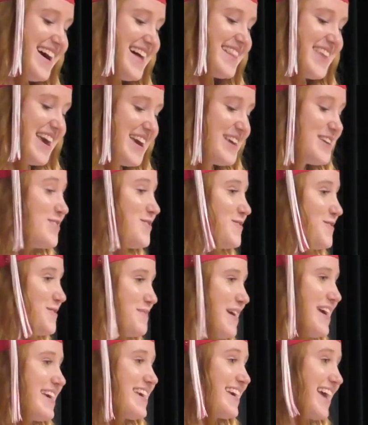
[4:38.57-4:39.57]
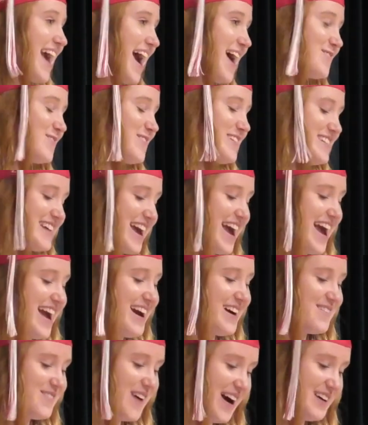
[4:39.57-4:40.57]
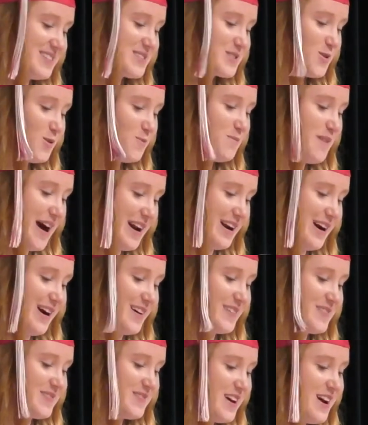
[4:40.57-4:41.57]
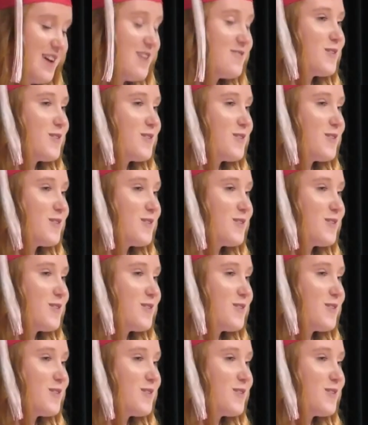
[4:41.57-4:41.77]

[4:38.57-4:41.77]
thank you for making every day of high school better.